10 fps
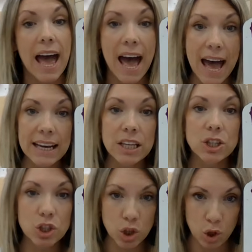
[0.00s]
add
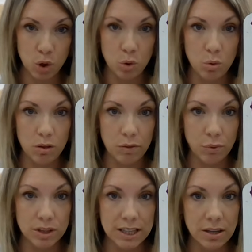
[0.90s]
it to the
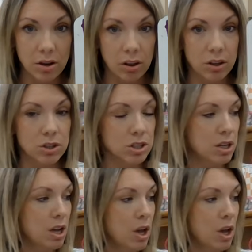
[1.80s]
$14.